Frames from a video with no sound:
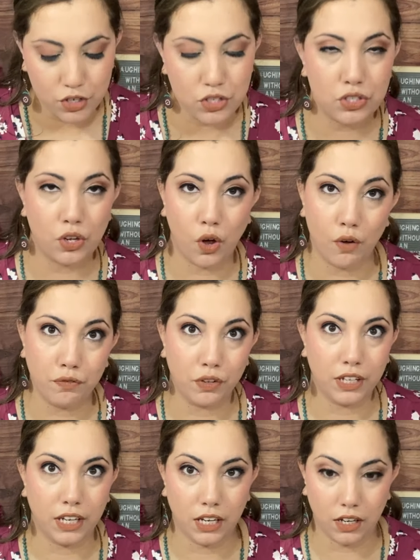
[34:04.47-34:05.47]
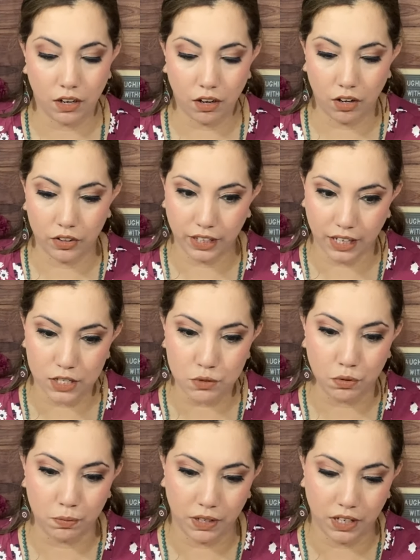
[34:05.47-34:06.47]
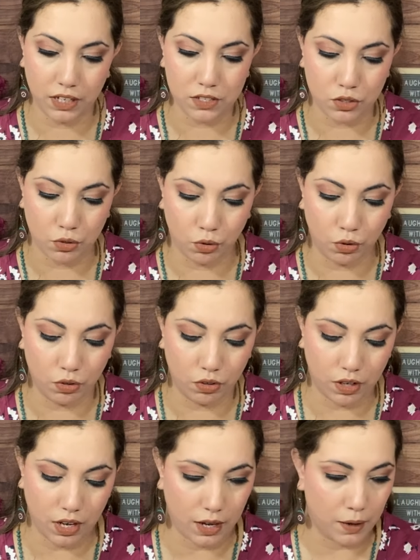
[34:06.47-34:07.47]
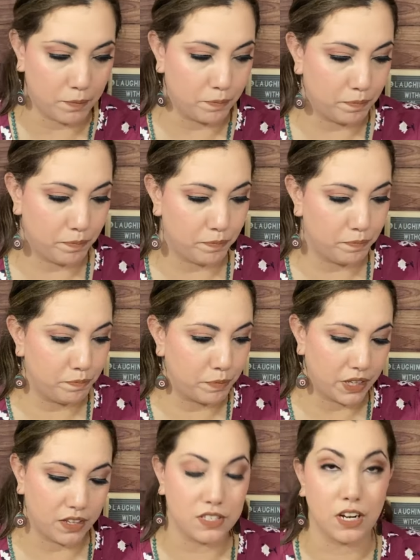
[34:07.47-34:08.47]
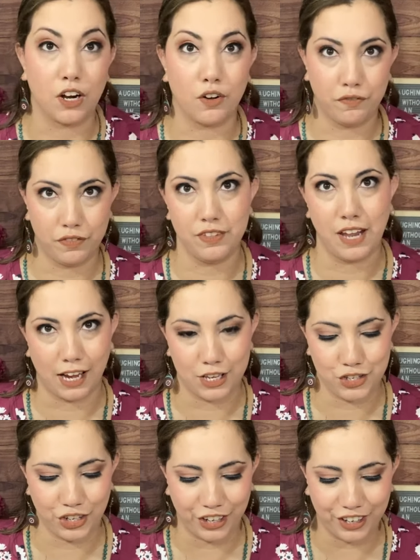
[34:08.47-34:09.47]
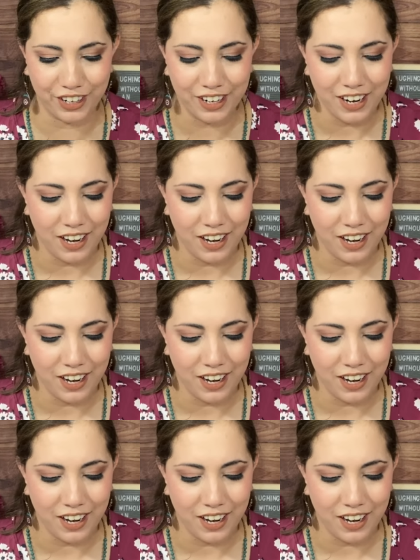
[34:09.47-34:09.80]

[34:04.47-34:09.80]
So hopefully all the kids will be in school by the start of next year.